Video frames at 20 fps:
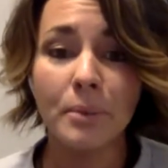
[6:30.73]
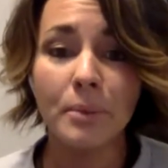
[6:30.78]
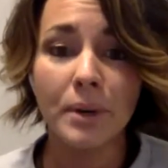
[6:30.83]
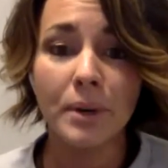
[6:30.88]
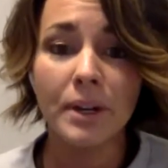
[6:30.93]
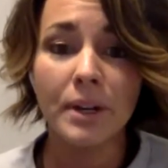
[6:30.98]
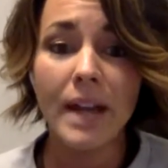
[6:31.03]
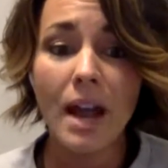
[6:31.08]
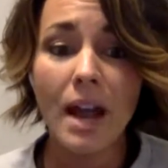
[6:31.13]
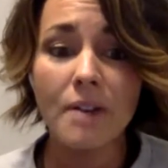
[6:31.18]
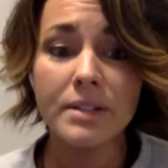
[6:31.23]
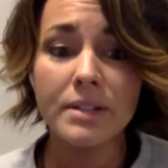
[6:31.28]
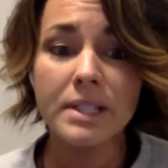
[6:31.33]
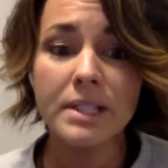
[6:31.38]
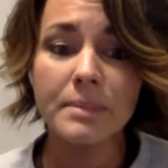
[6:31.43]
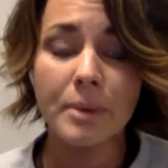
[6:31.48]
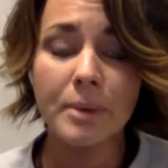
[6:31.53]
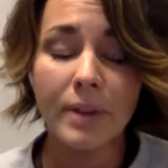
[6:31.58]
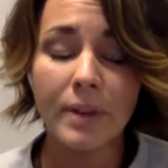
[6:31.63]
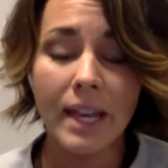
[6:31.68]
we're now in
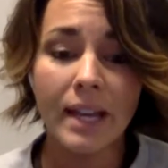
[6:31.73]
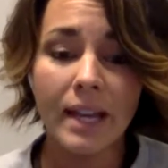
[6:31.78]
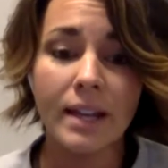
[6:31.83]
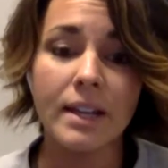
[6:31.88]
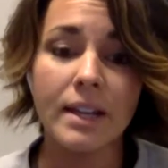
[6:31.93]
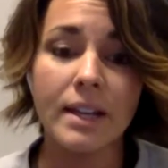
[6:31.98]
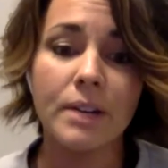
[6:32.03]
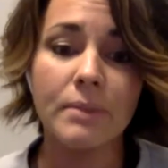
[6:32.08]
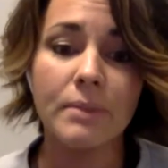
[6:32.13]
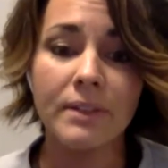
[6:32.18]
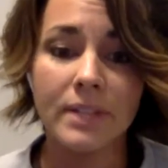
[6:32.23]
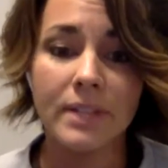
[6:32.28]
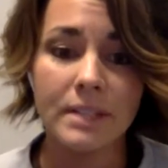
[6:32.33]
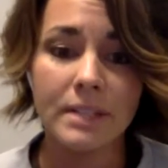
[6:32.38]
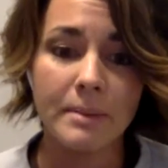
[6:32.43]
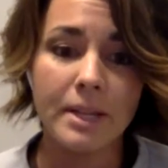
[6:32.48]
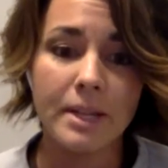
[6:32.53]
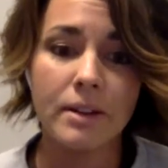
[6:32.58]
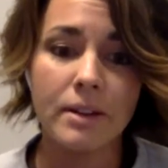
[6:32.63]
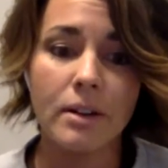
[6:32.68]
Spokane and we've
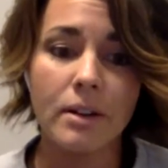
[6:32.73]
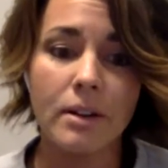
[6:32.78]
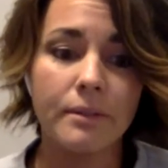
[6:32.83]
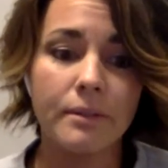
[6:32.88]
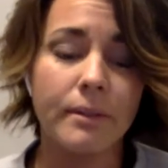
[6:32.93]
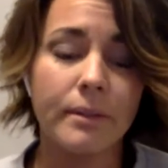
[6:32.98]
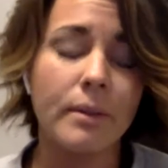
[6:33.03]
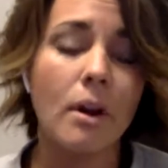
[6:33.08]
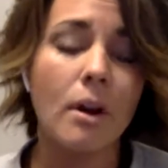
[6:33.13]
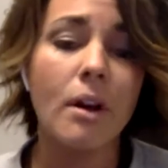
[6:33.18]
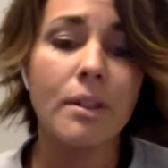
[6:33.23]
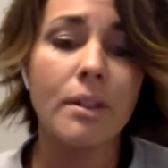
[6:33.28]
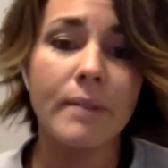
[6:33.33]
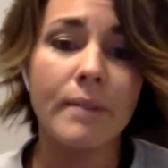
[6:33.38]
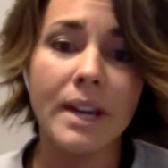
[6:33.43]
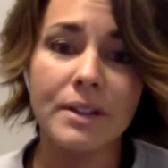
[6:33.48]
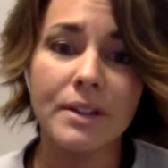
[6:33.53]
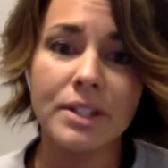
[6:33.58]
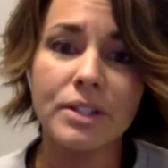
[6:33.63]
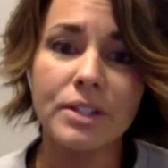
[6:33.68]
expanded all the way out